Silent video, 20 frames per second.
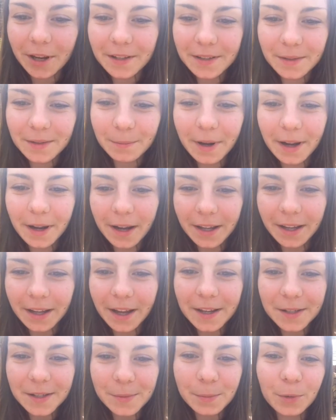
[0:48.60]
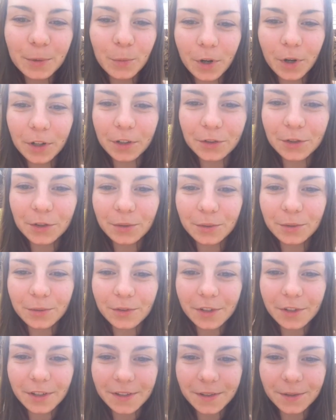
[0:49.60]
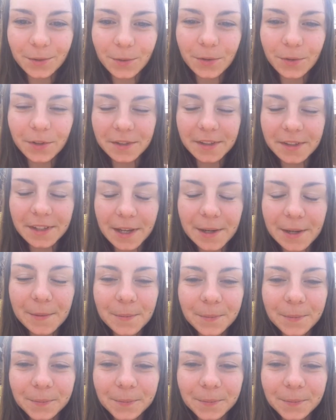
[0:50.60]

because my husband wanted to just do the same.